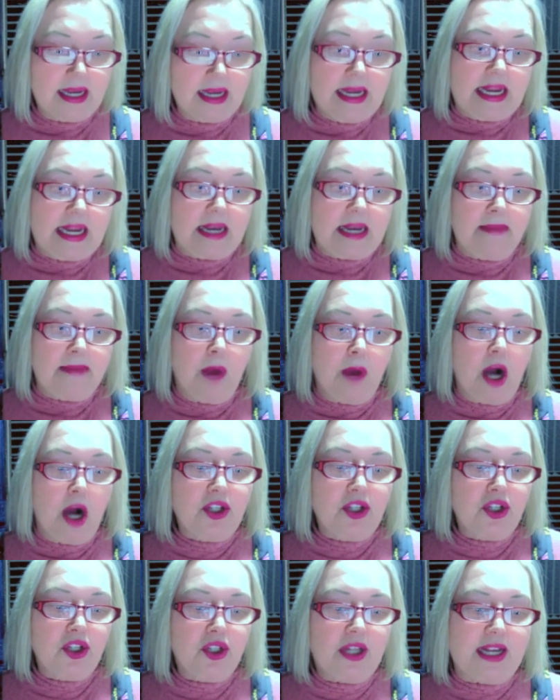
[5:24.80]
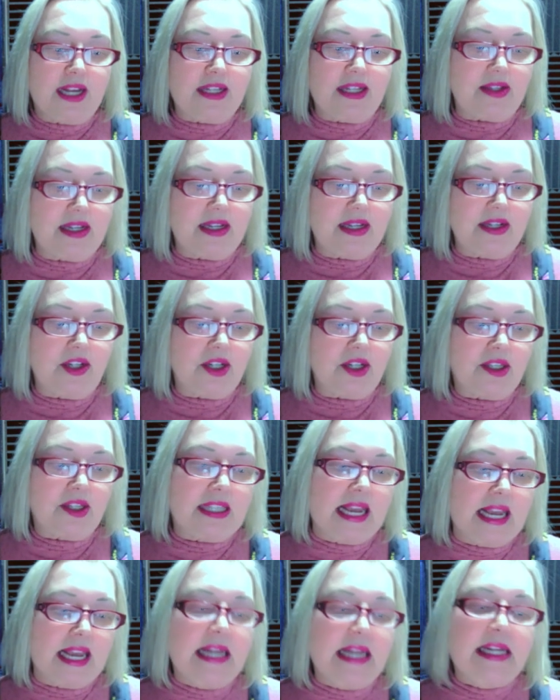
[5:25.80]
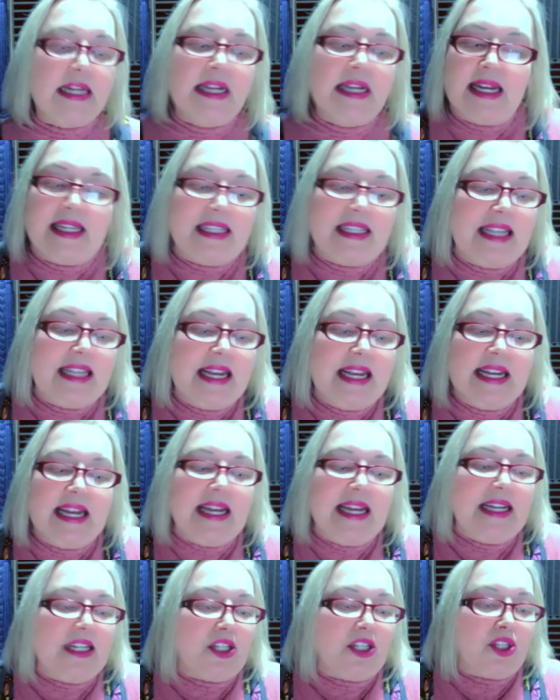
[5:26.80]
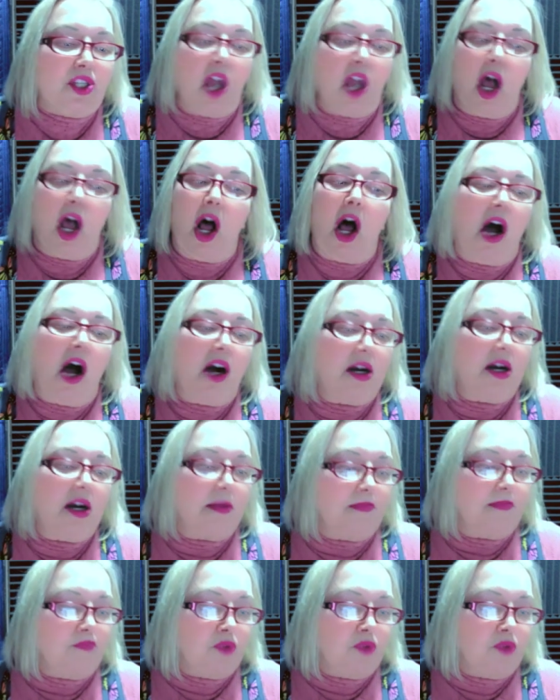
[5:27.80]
it modulates into singing, song.